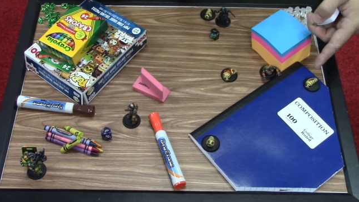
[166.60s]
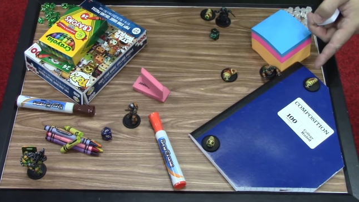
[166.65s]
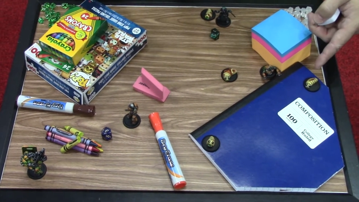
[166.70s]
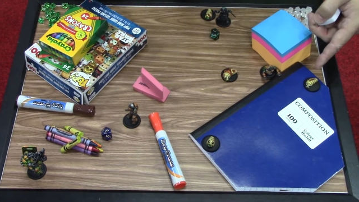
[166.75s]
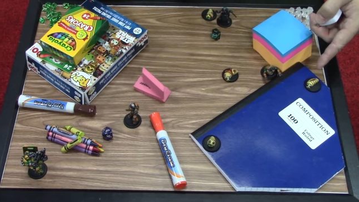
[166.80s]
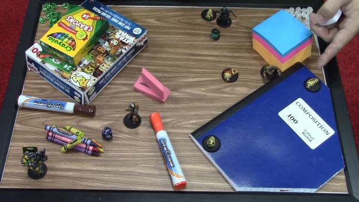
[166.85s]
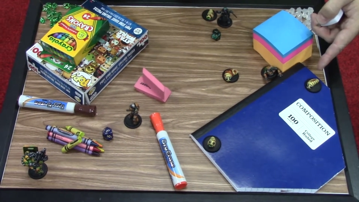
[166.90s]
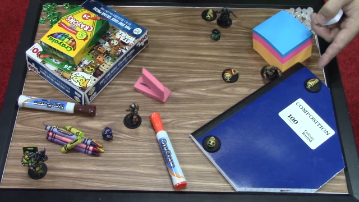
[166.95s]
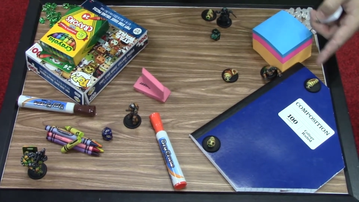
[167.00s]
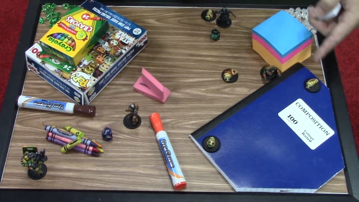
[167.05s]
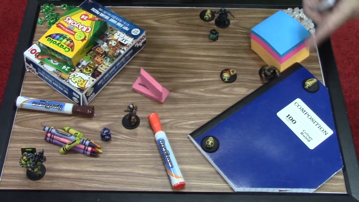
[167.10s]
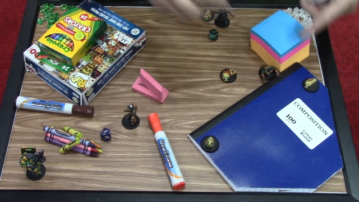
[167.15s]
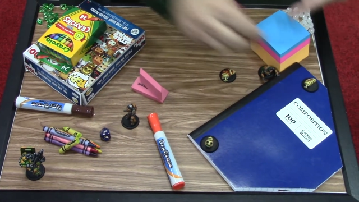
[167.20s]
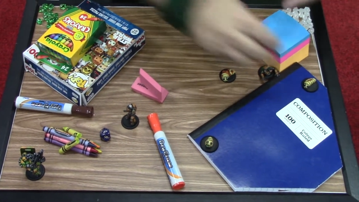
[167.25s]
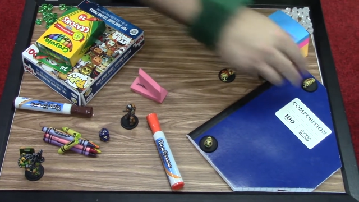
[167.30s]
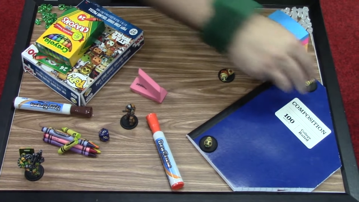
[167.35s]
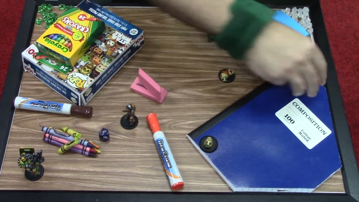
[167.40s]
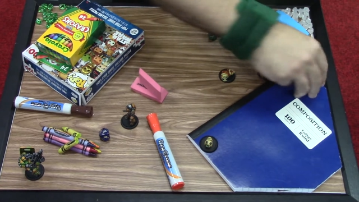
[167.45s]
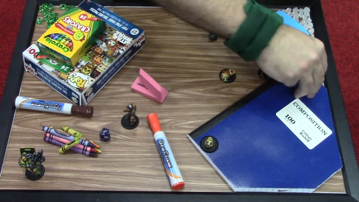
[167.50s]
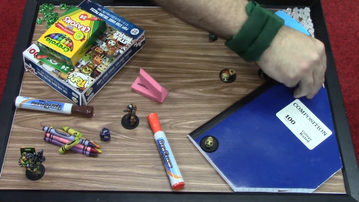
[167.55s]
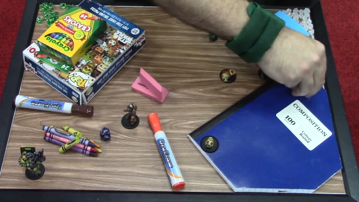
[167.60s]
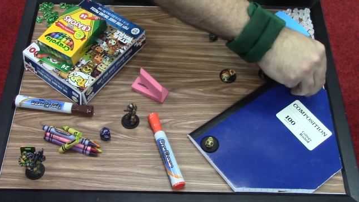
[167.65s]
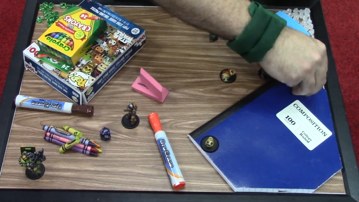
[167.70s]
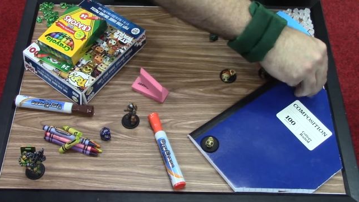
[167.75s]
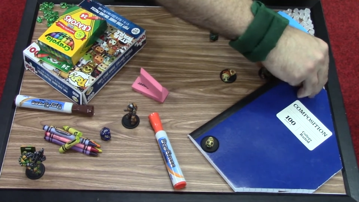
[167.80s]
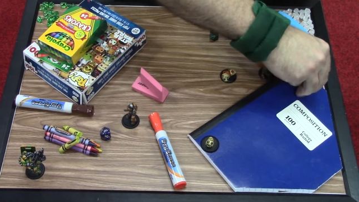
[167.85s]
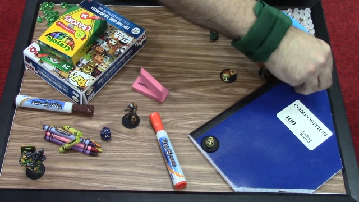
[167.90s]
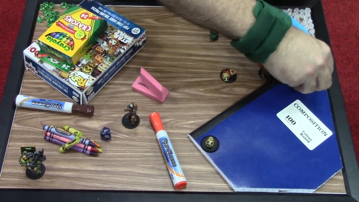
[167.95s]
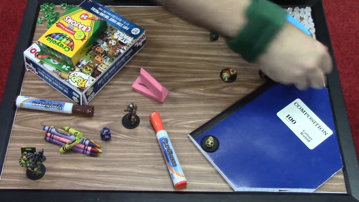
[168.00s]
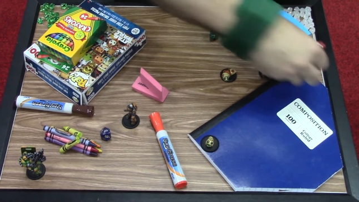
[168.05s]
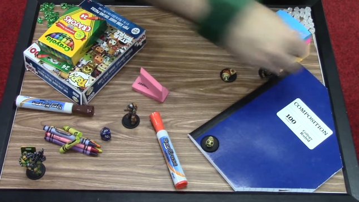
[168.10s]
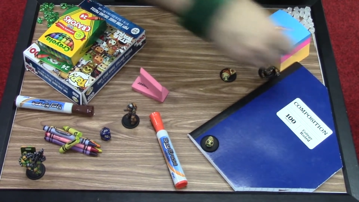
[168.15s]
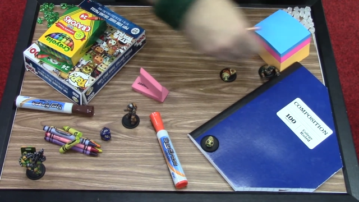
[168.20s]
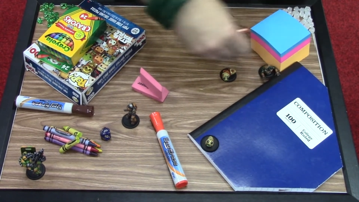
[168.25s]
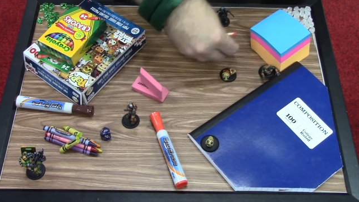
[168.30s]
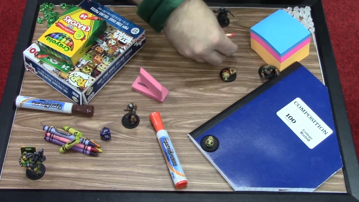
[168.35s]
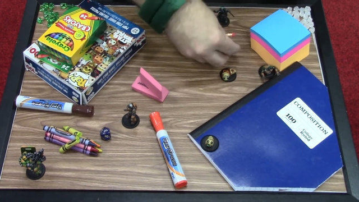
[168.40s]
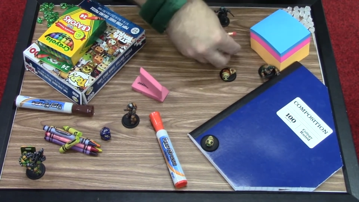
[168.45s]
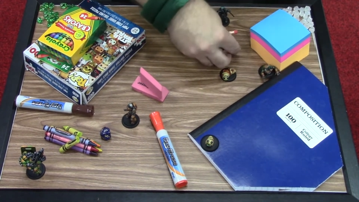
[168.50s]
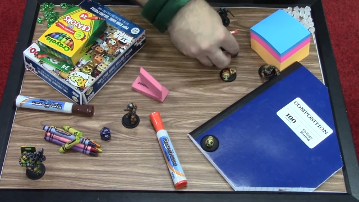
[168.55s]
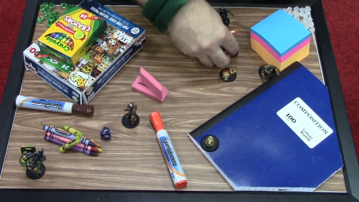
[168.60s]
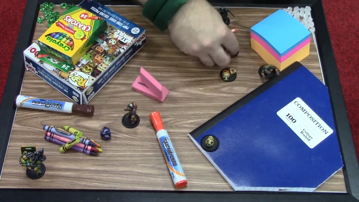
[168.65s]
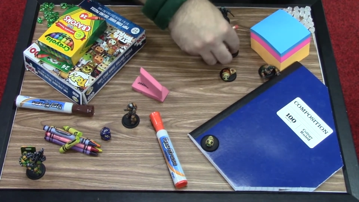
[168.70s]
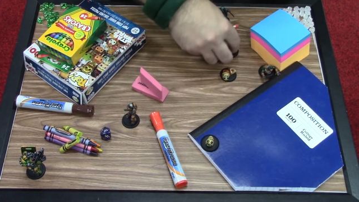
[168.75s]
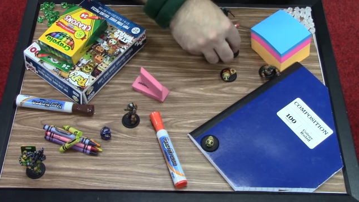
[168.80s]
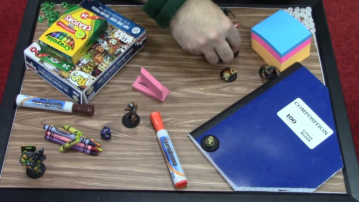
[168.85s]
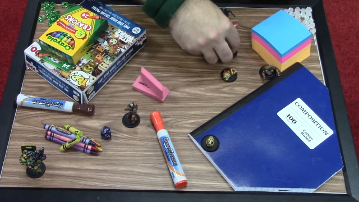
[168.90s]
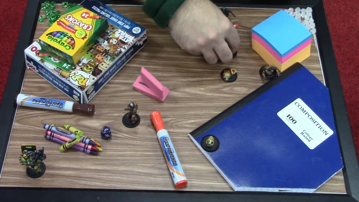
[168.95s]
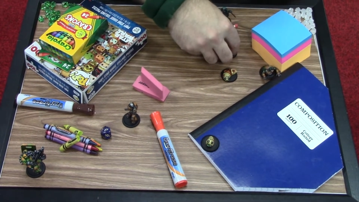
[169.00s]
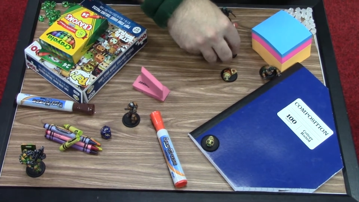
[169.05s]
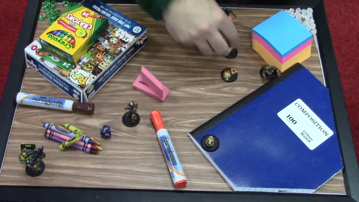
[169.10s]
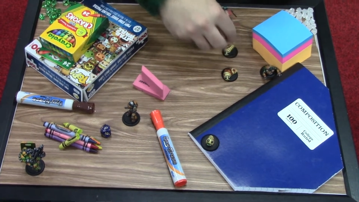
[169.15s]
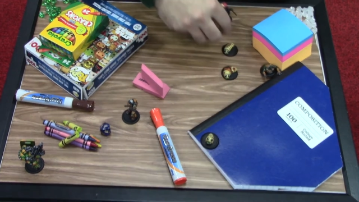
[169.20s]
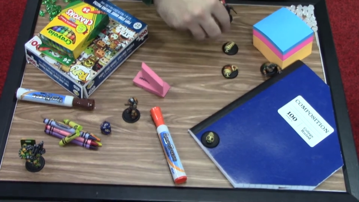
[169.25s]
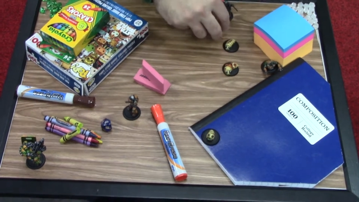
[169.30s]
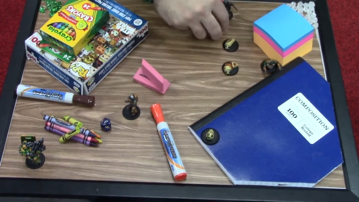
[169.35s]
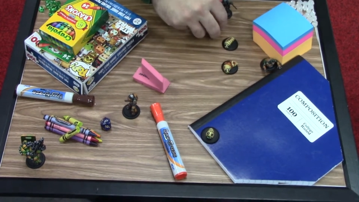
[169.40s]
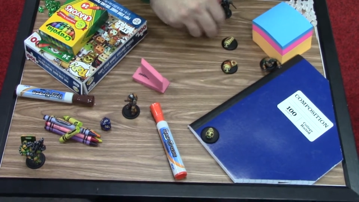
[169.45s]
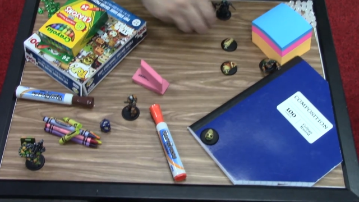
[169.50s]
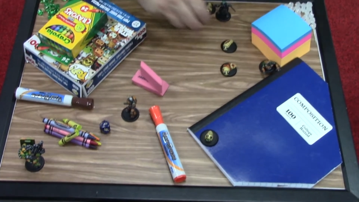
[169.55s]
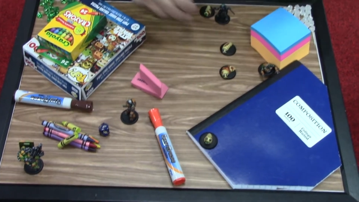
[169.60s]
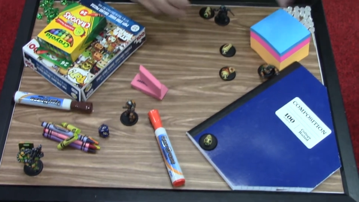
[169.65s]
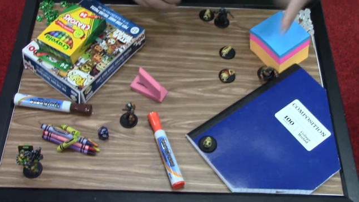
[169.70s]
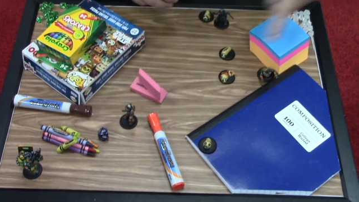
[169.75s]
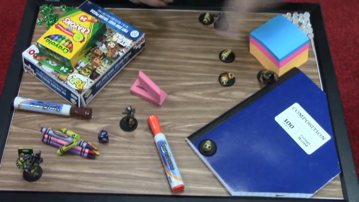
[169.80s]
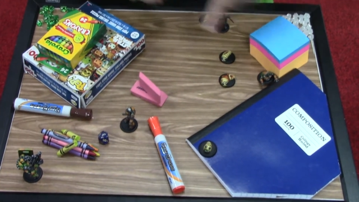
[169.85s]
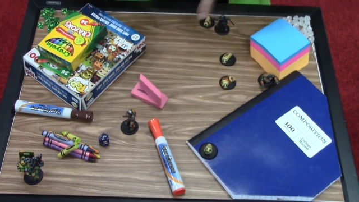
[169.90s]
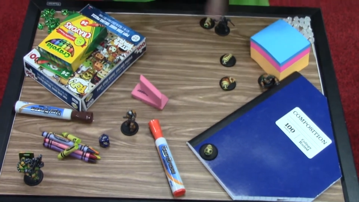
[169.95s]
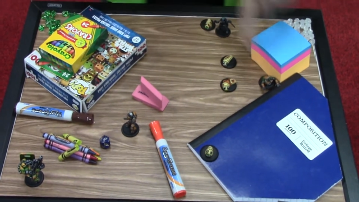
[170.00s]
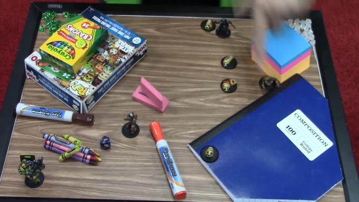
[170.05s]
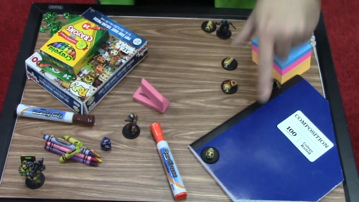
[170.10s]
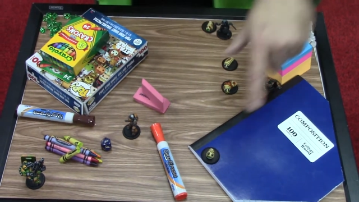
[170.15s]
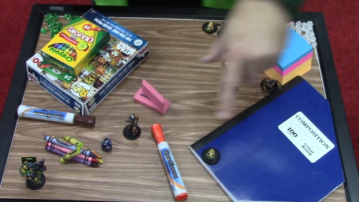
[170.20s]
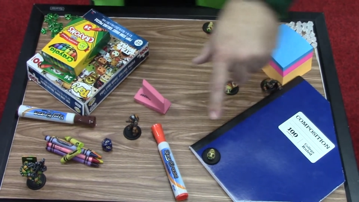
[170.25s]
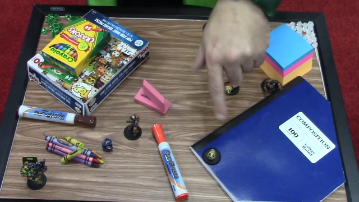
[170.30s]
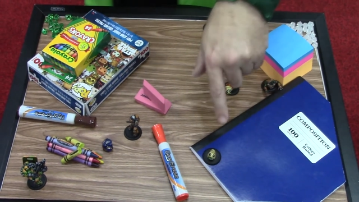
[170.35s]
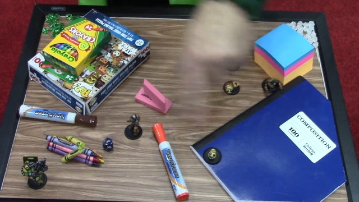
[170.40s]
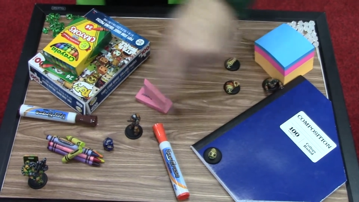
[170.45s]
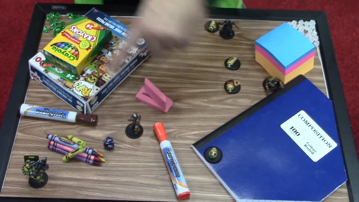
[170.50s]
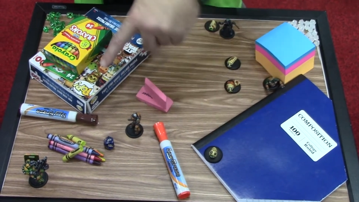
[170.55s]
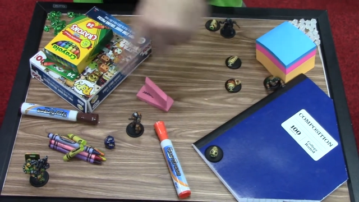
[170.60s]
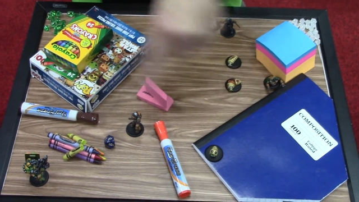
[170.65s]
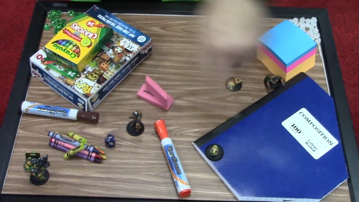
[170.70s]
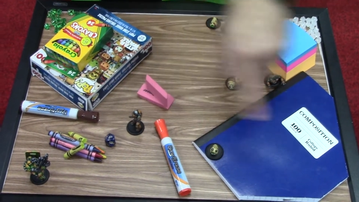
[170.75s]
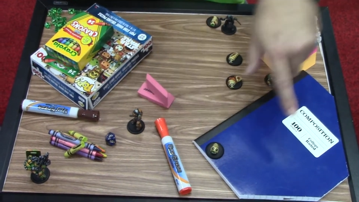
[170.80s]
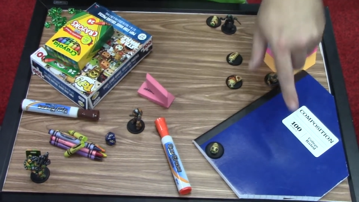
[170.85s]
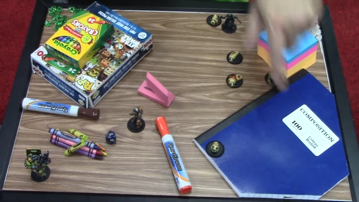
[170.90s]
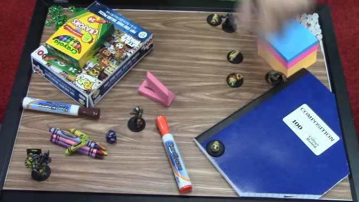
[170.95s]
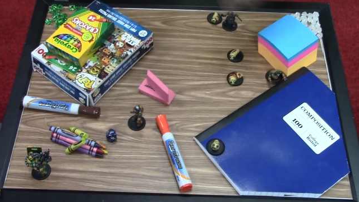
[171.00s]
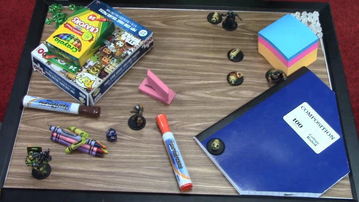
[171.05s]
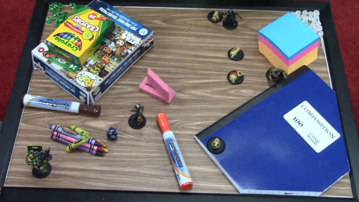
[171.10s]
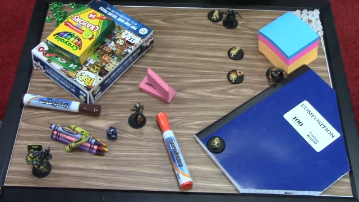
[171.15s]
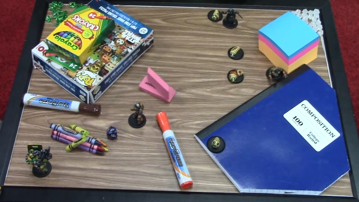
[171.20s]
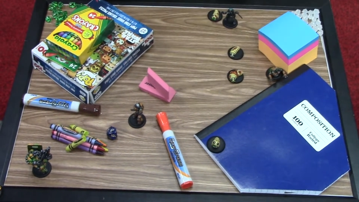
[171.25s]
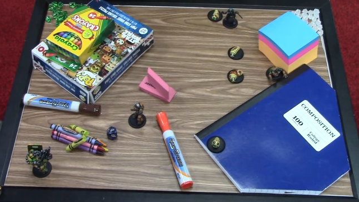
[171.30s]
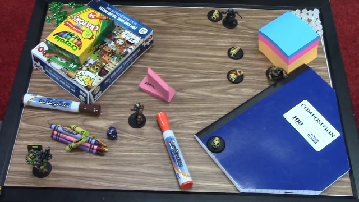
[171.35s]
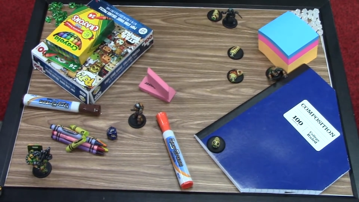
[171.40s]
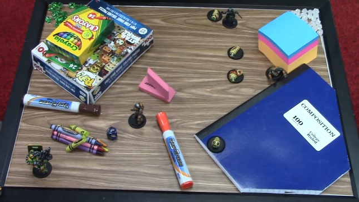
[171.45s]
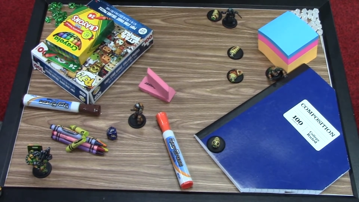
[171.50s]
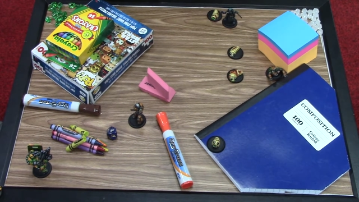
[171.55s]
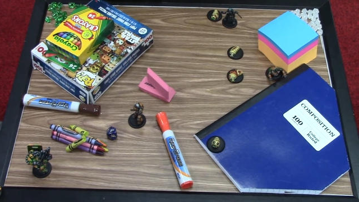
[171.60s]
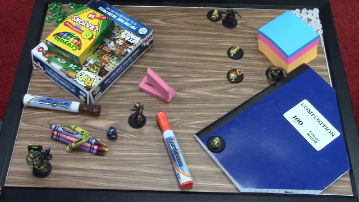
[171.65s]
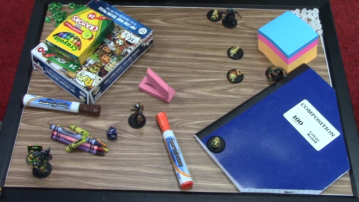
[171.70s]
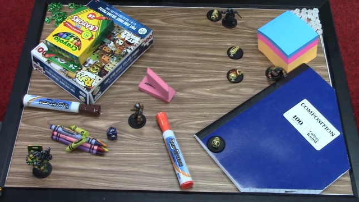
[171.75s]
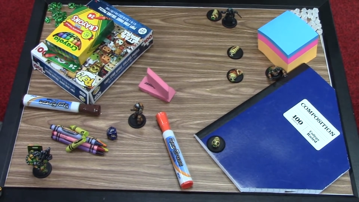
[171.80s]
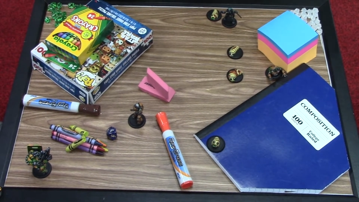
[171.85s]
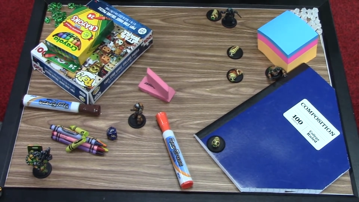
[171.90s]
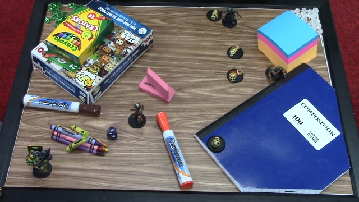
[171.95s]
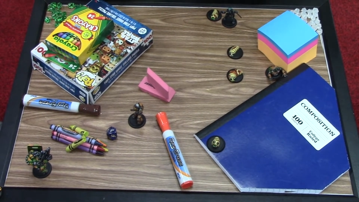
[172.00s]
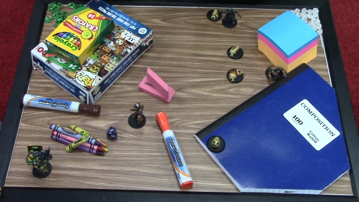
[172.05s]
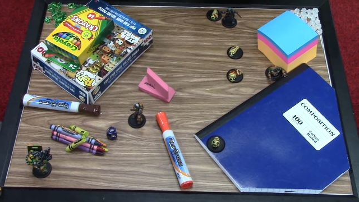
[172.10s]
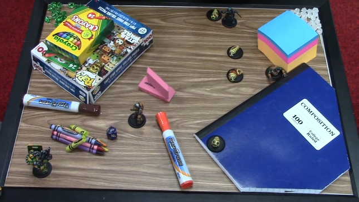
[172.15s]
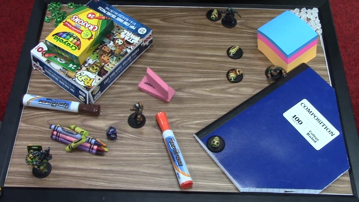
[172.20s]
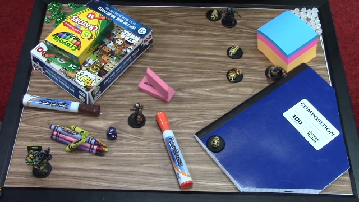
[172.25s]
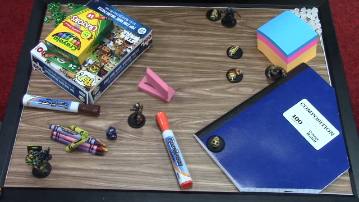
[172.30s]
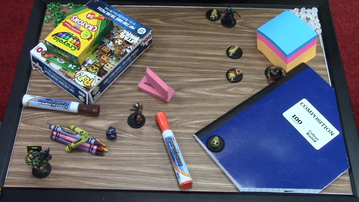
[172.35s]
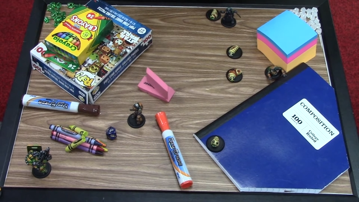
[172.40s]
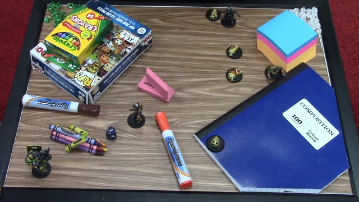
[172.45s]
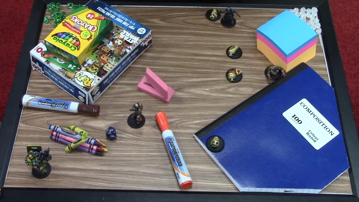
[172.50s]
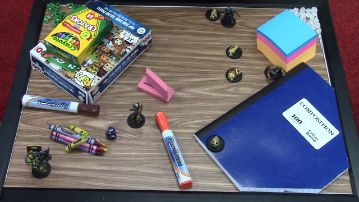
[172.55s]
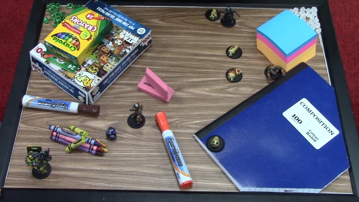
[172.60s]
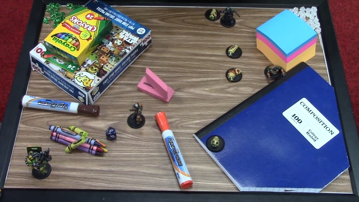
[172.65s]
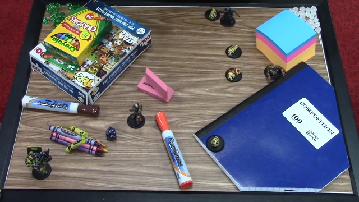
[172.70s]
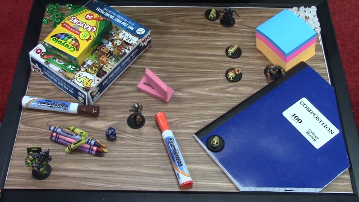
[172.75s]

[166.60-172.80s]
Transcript: [unreadable: no face in view]